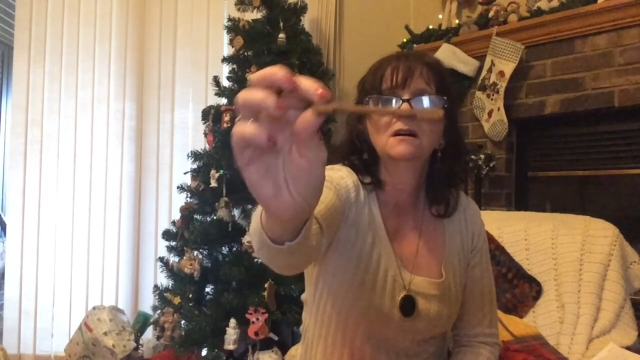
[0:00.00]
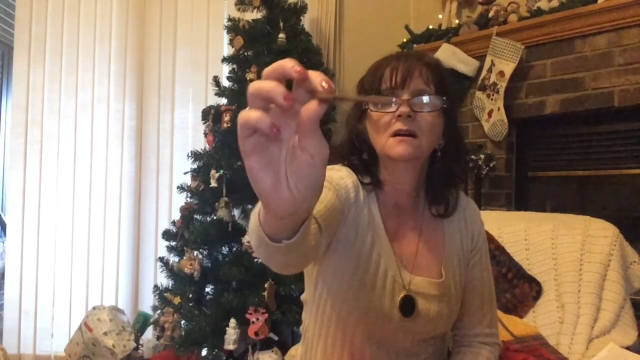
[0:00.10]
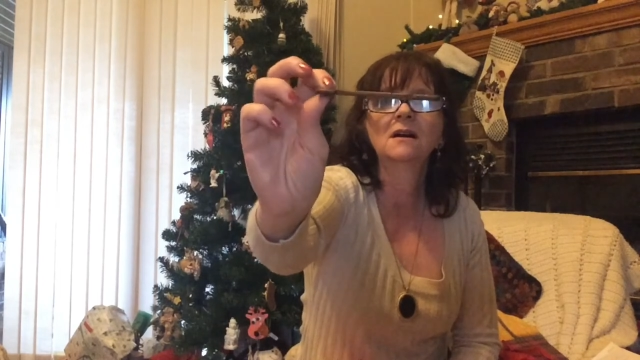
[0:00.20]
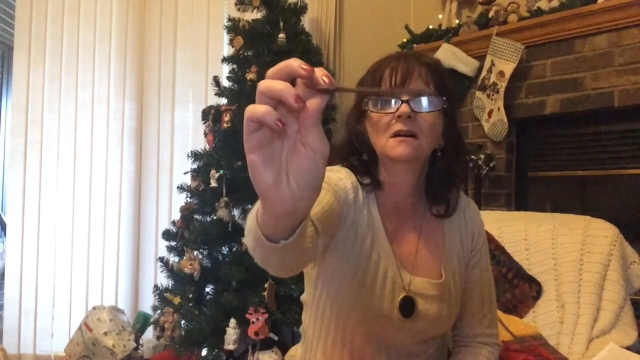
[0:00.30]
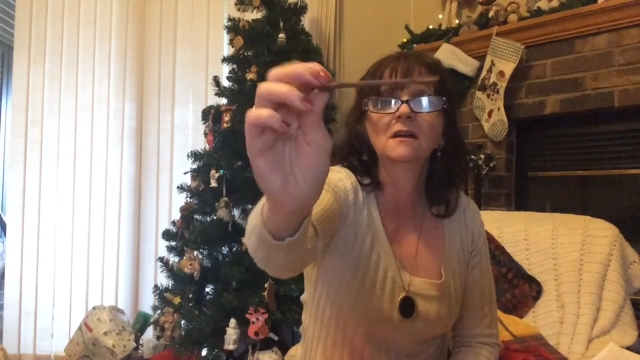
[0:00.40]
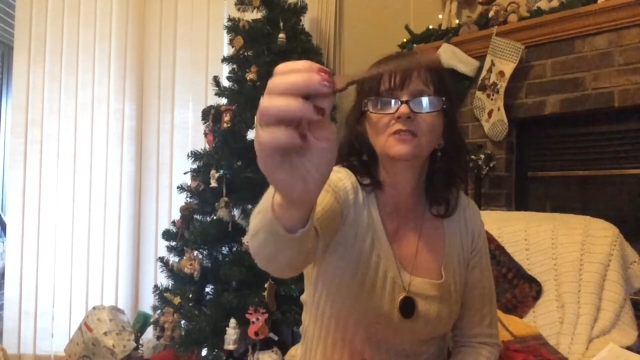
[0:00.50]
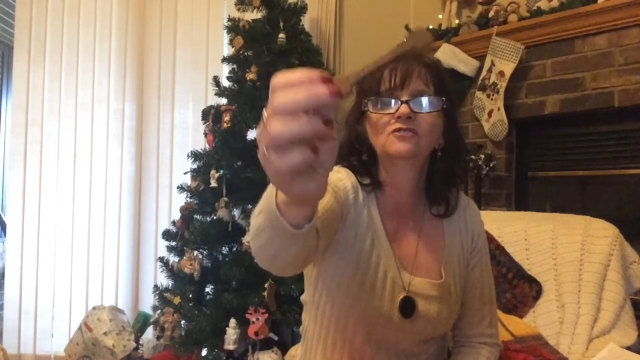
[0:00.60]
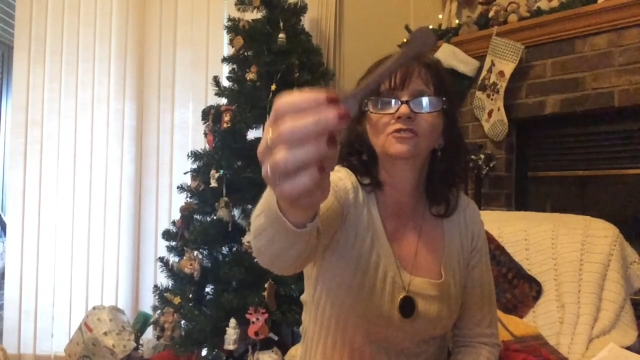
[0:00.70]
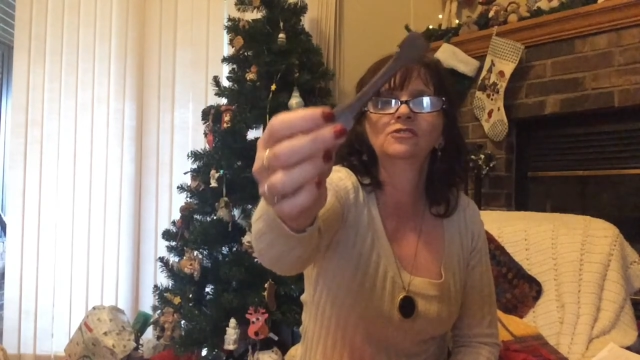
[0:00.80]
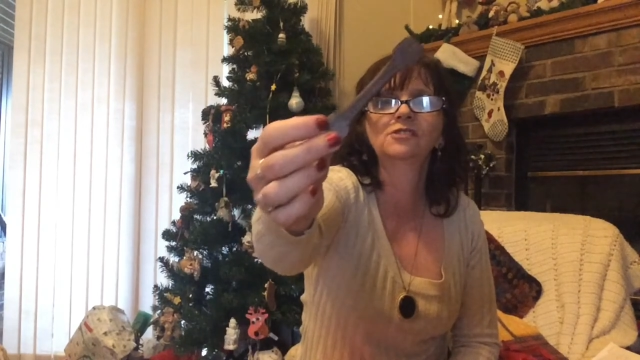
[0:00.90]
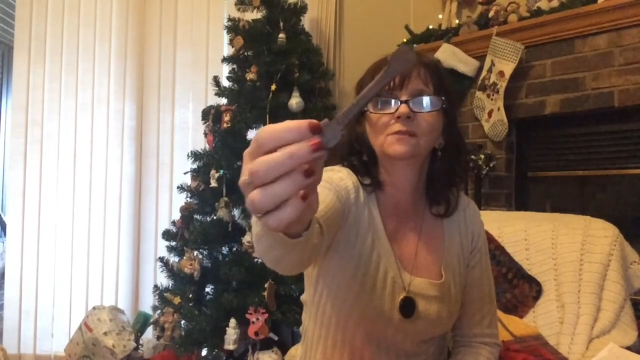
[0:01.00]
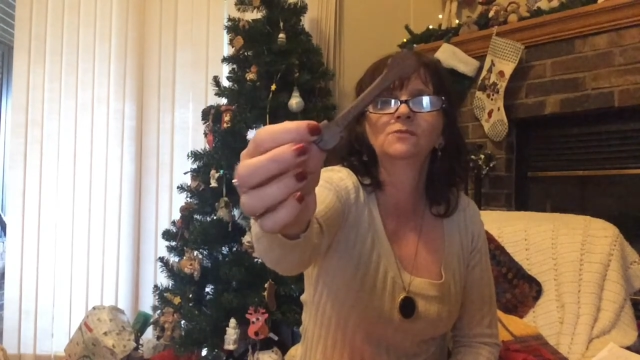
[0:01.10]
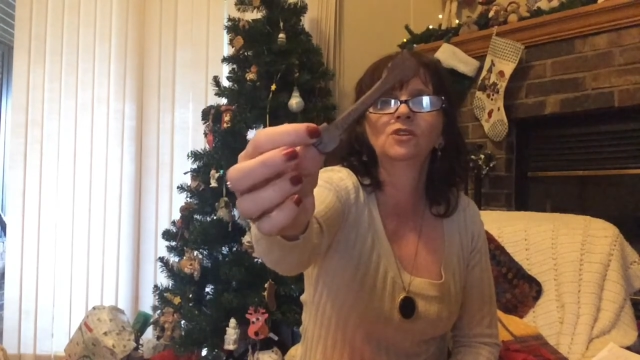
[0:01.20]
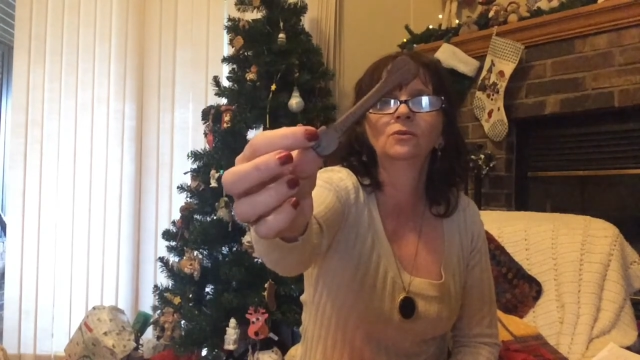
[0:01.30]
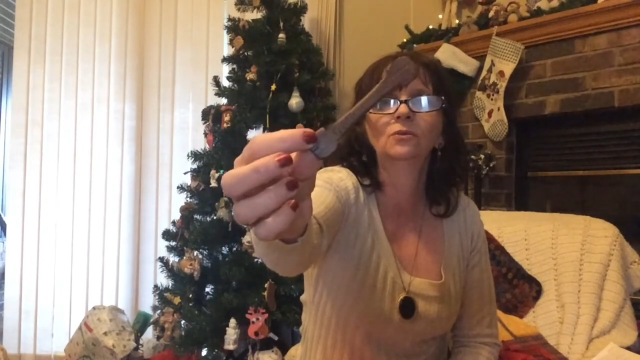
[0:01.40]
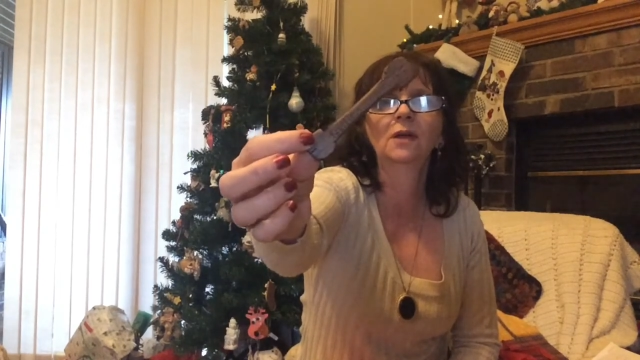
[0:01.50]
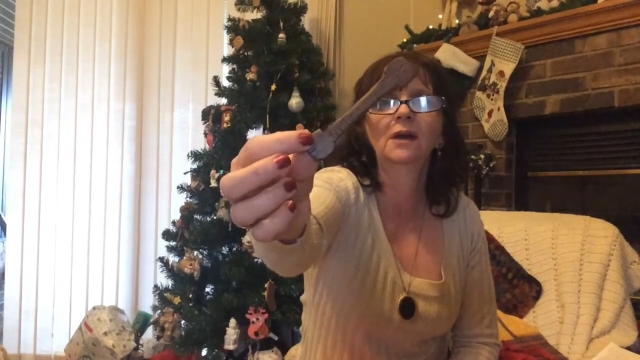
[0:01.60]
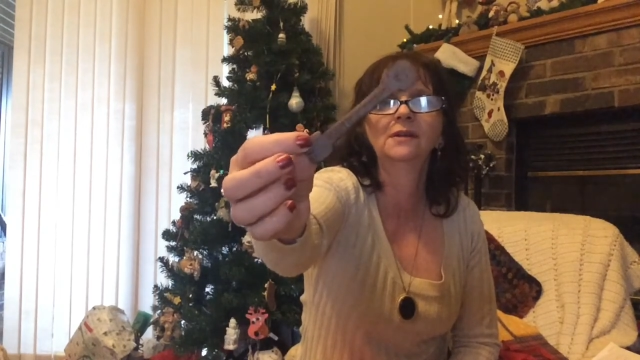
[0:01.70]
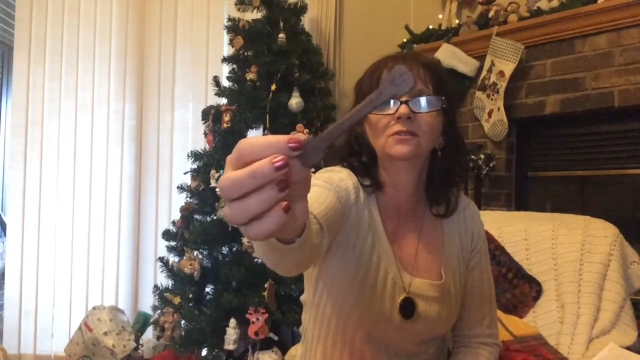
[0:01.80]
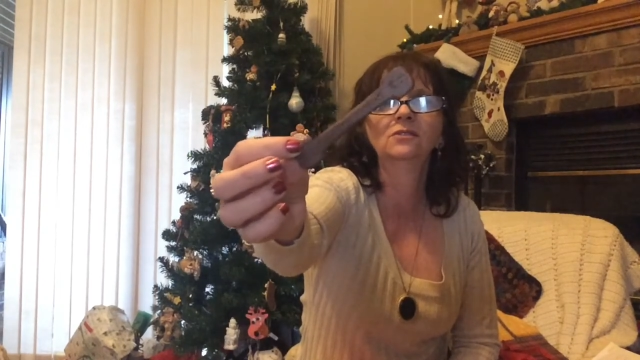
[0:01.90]
and introducing them to
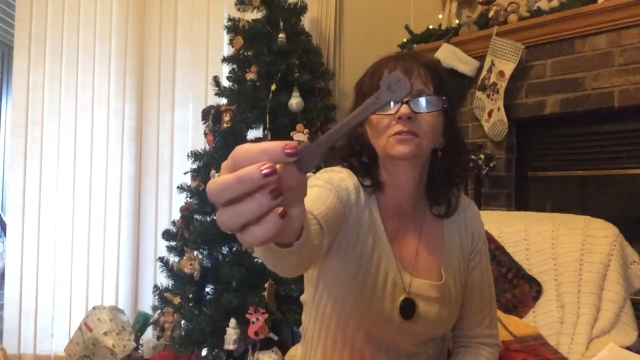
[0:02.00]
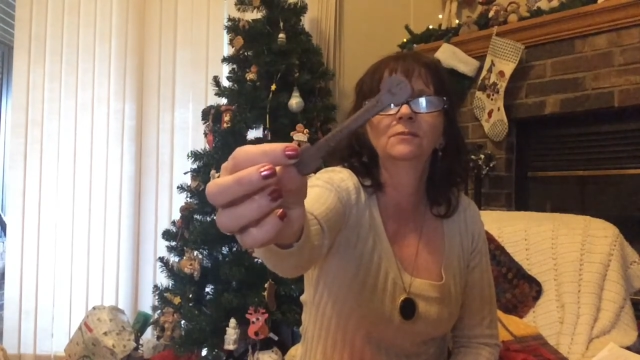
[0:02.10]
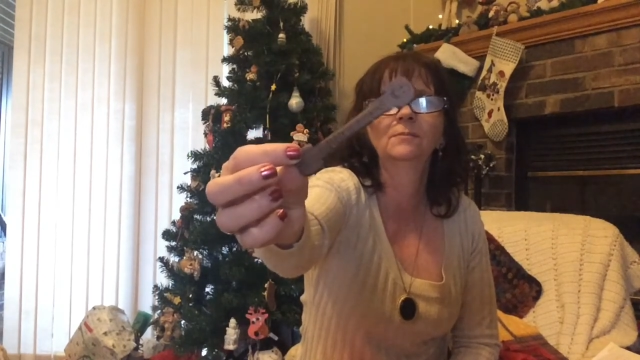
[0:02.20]
Lowlander.